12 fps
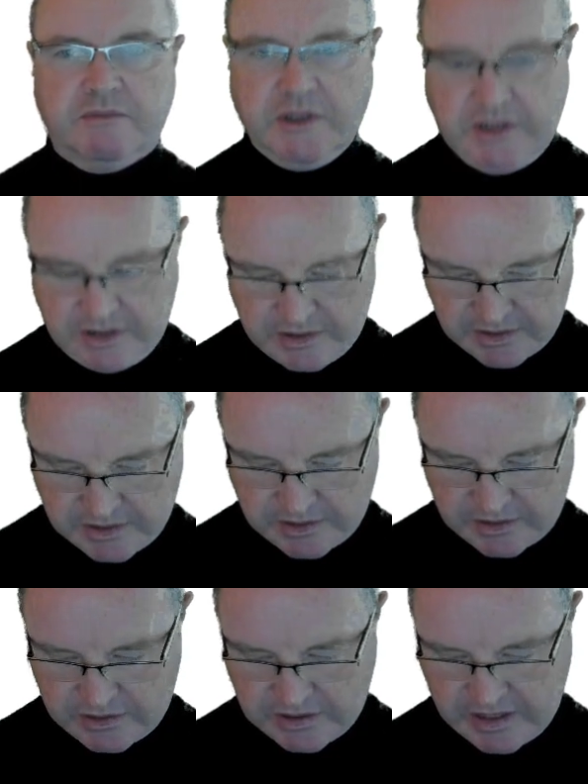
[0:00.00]
let's
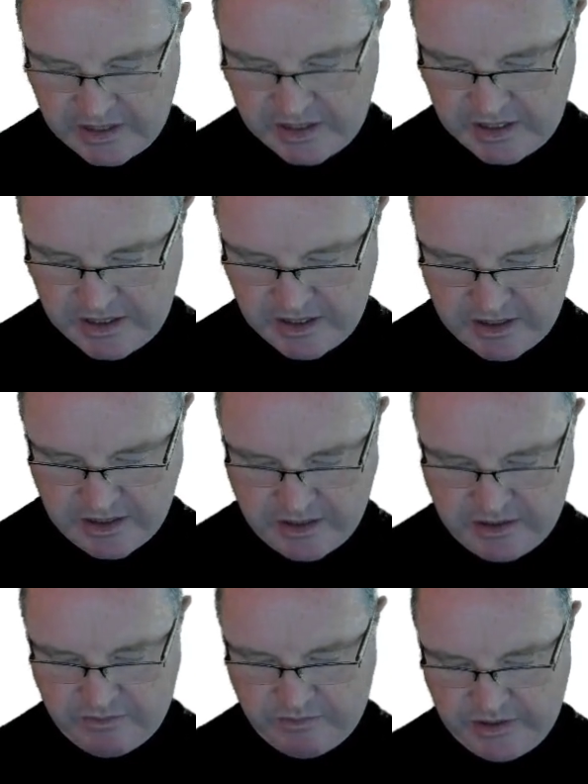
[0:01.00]
say,
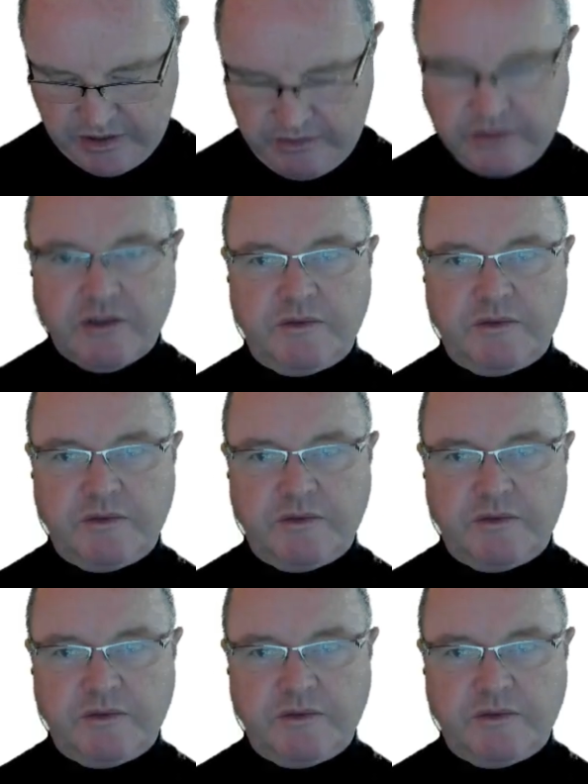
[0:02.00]
we know